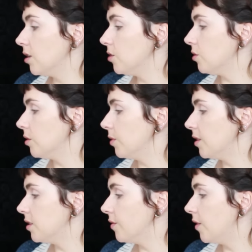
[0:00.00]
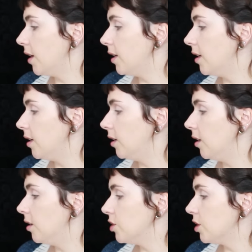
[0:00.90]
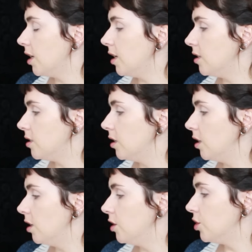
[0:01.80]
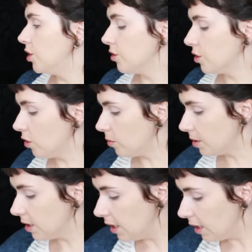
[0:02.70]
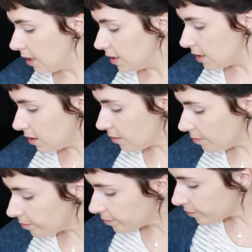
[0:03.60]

Contour with defining shade Sheer Sculpt. So